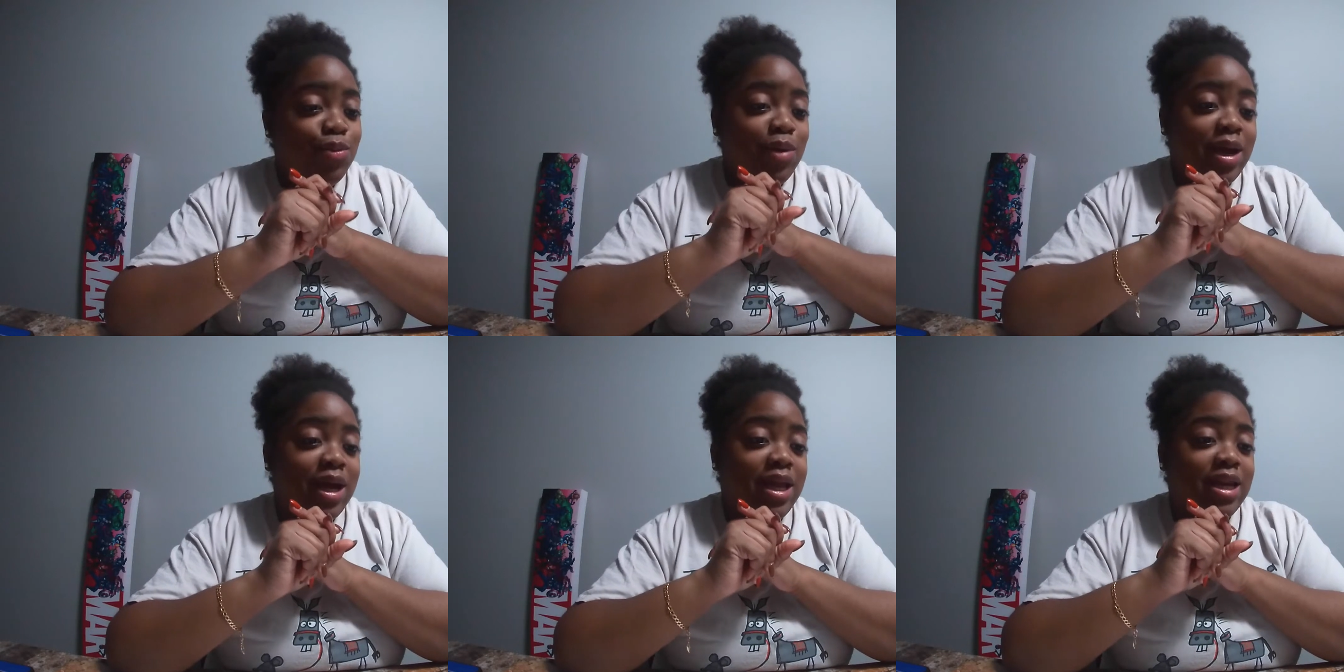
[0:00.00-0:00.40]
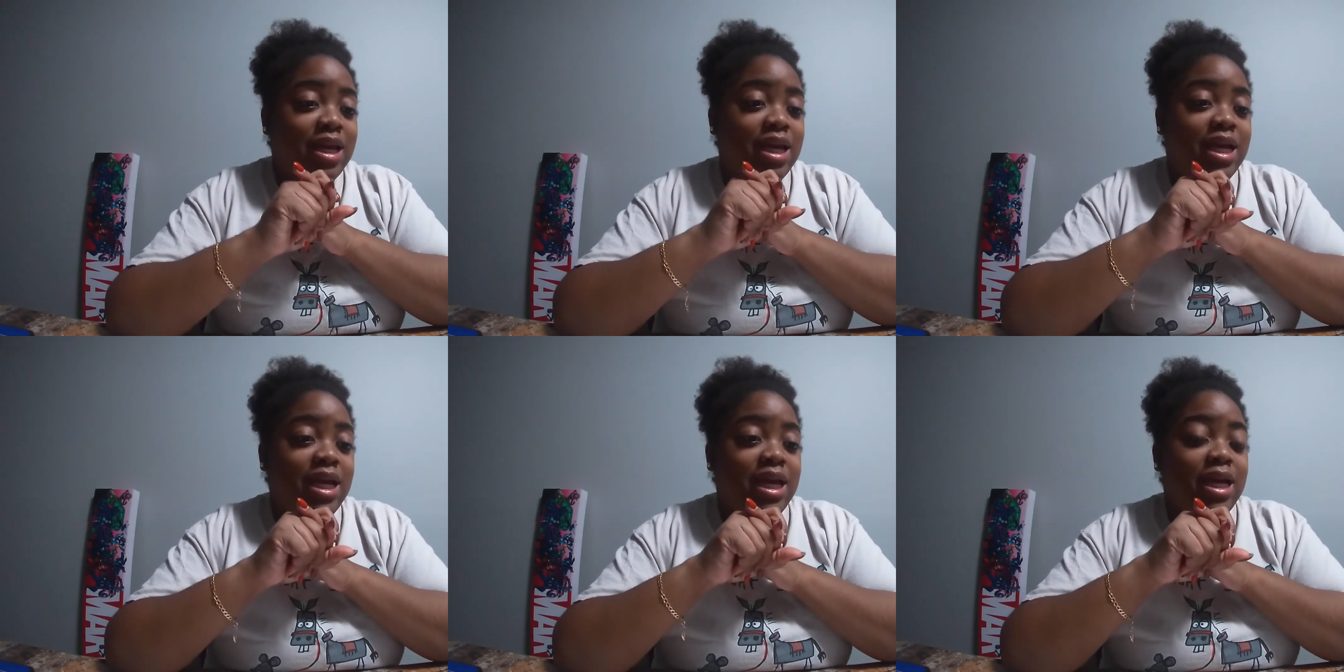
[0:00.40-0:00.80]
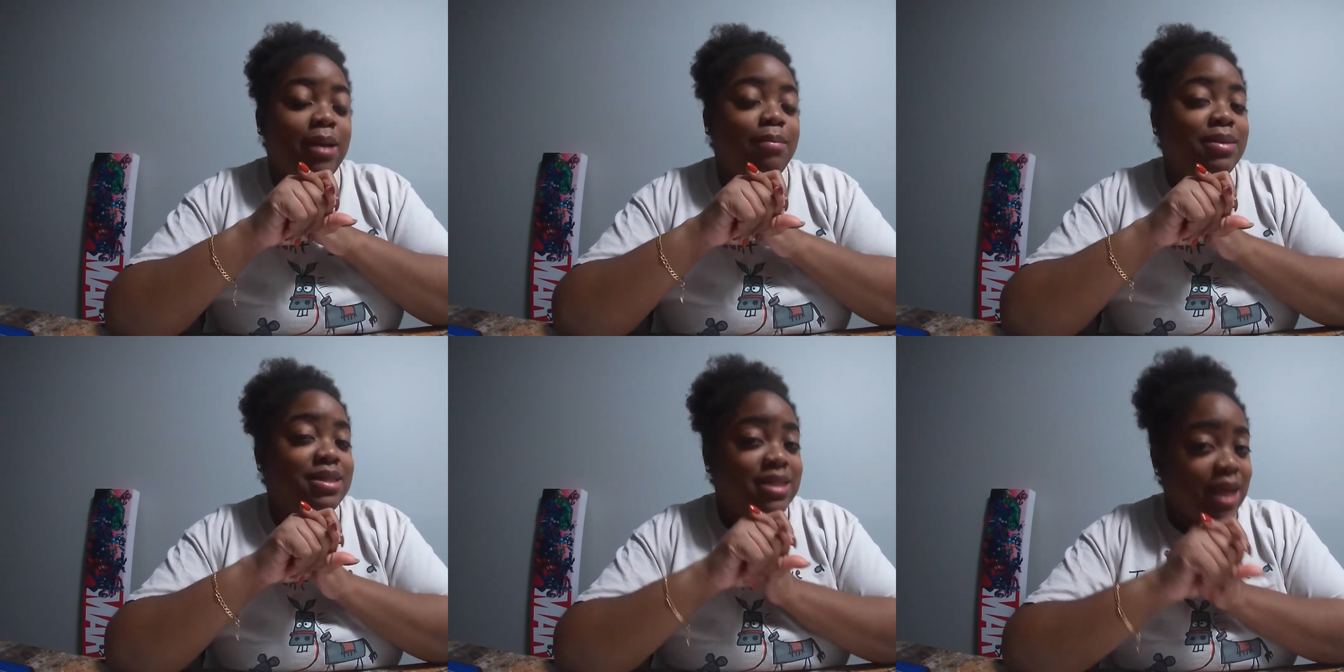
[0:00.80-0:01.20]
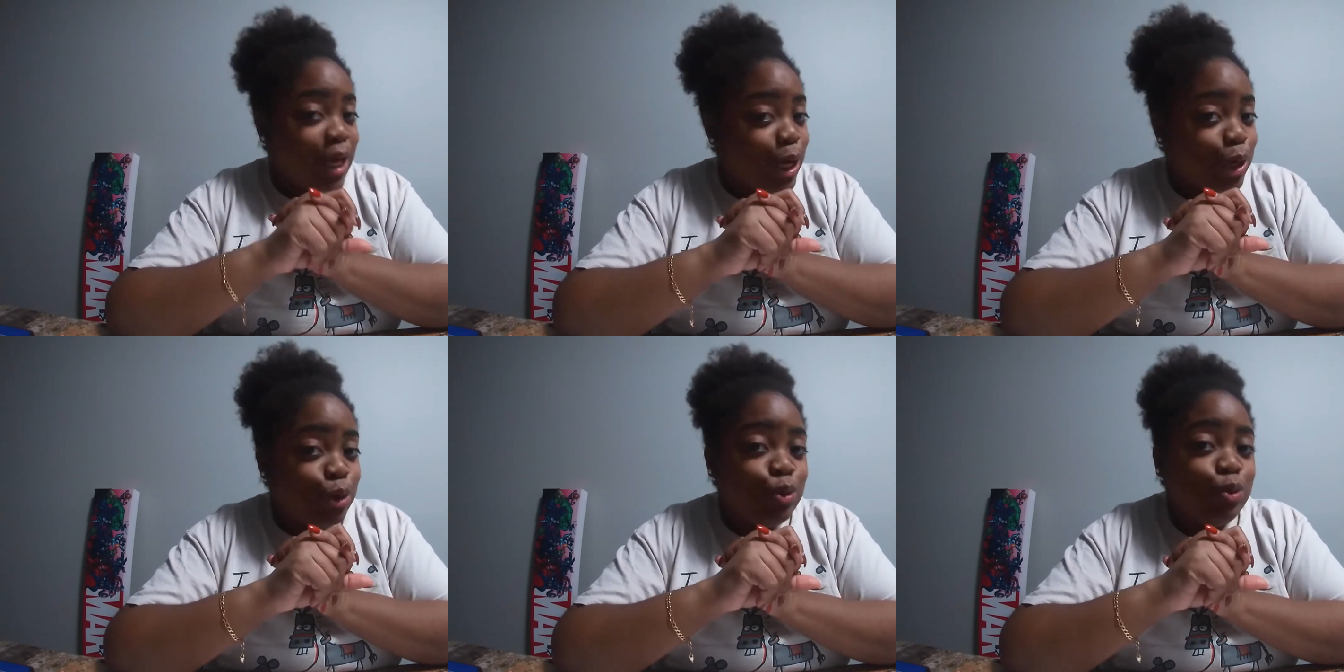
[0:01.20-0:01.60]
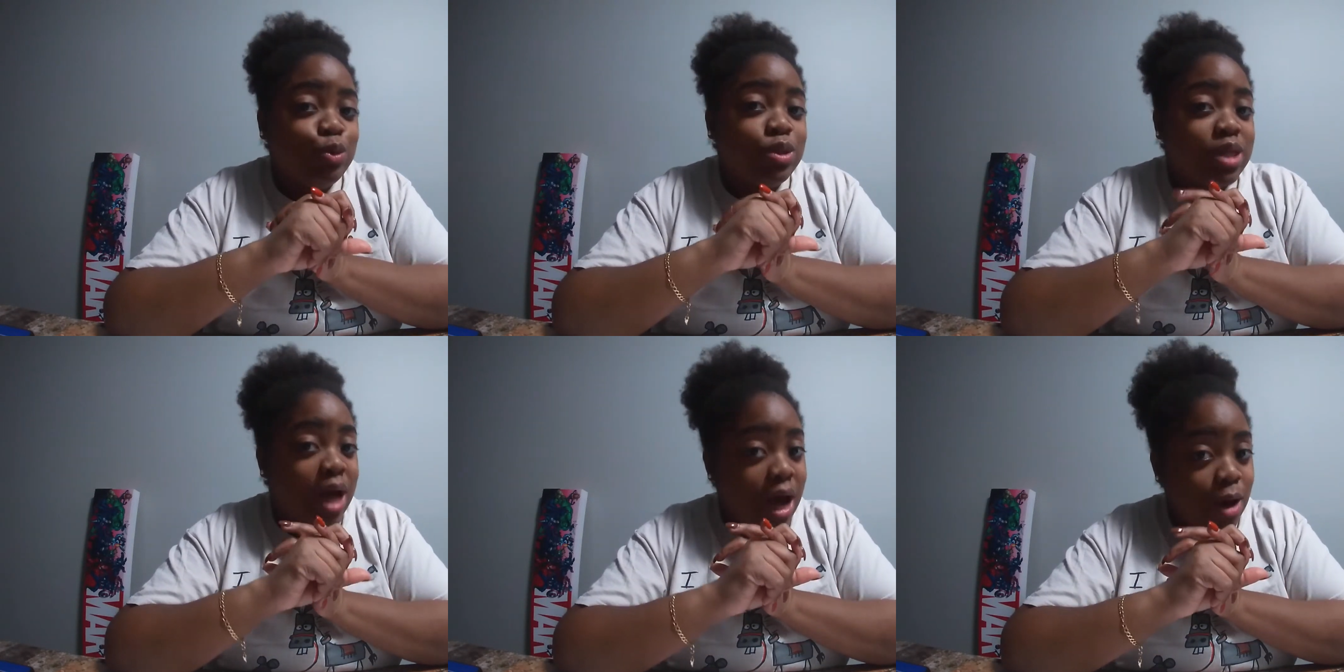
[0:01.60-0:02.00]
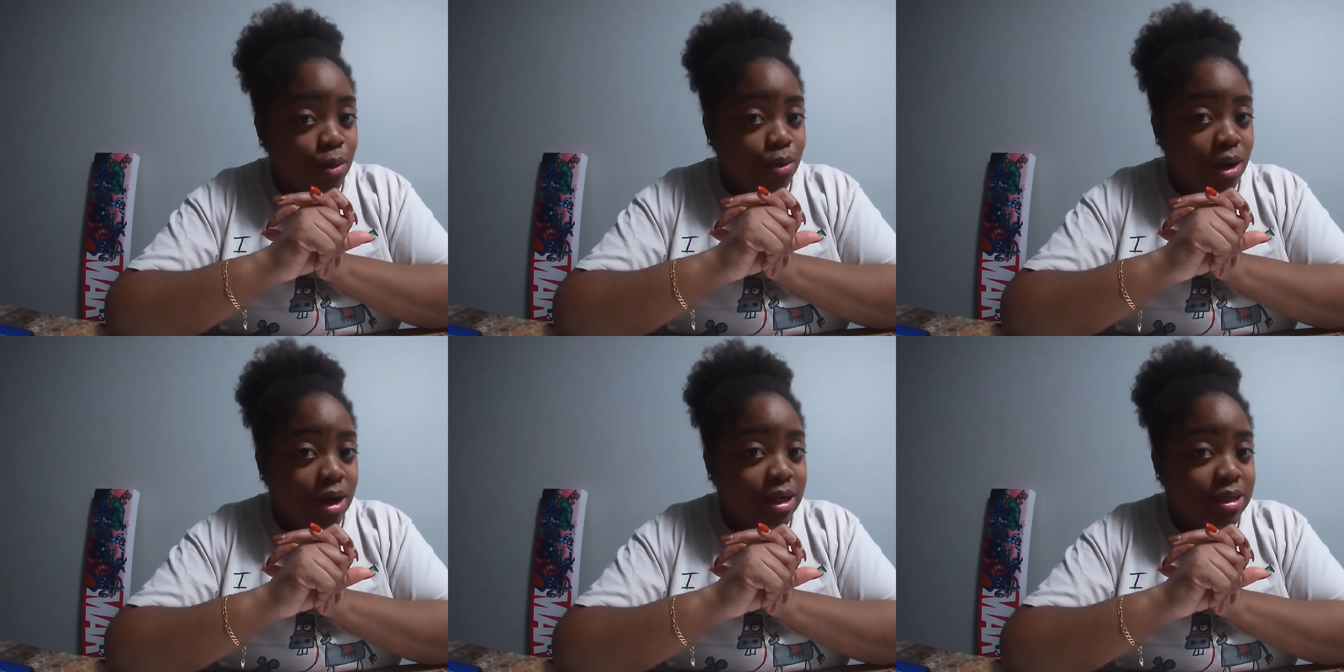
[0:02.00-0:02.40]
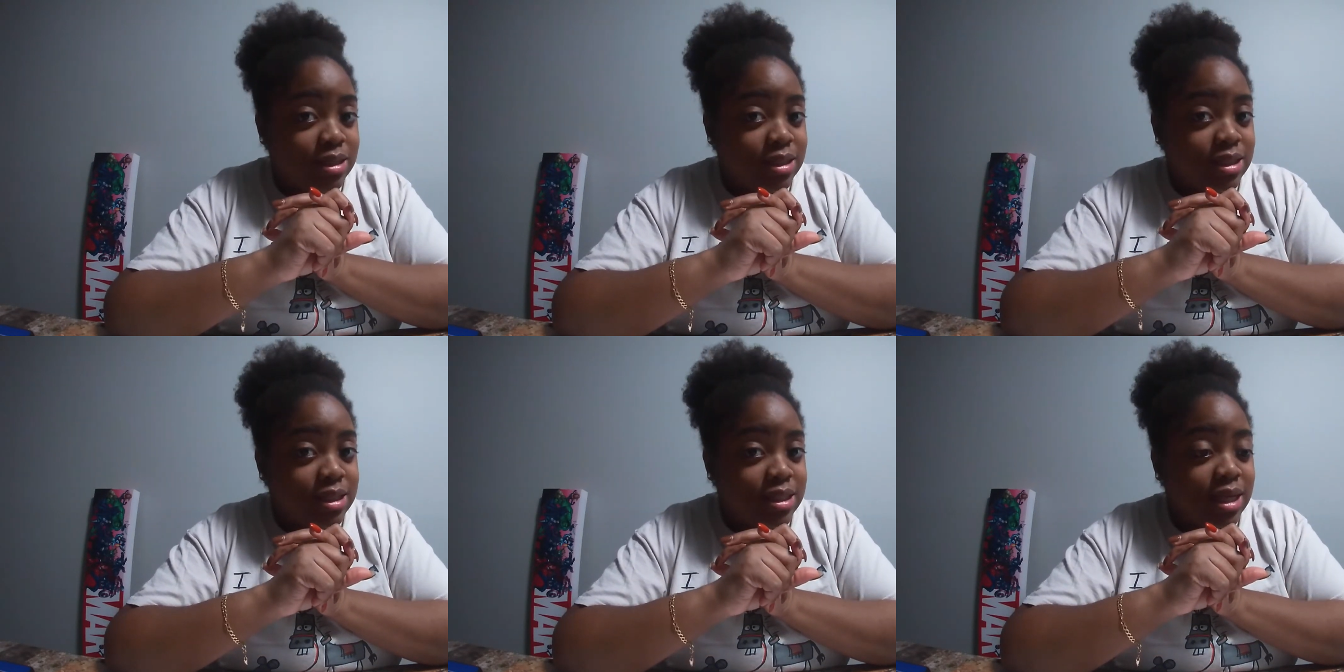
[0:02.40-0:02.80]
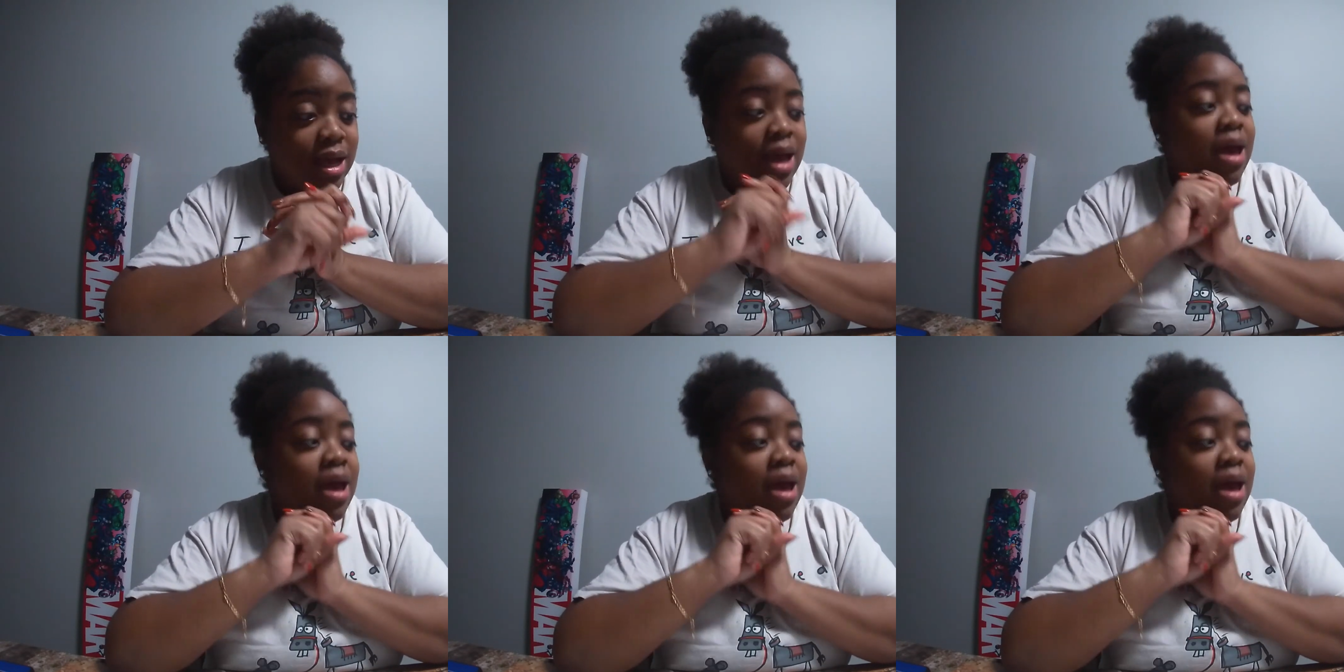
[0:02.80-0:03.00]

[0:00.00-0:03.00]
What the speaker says: when he mistaken who Scott was,